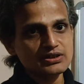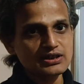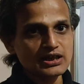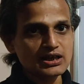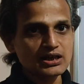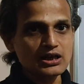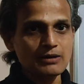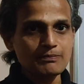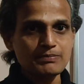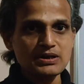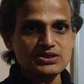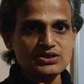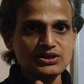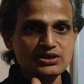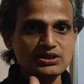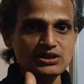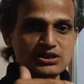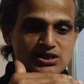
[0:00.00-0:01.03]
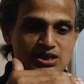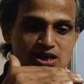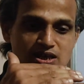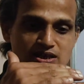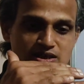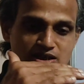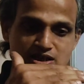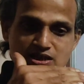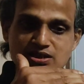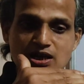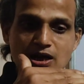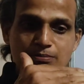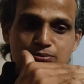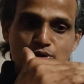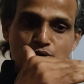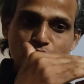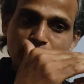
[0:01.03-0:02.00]
their capacity is
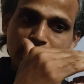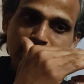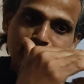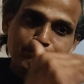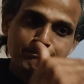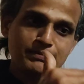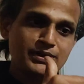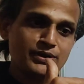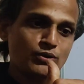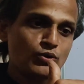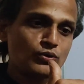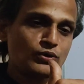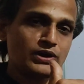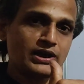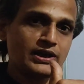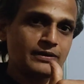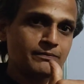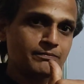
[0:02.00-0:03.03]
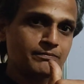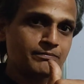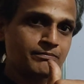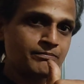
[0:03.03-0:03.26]
up to MP only.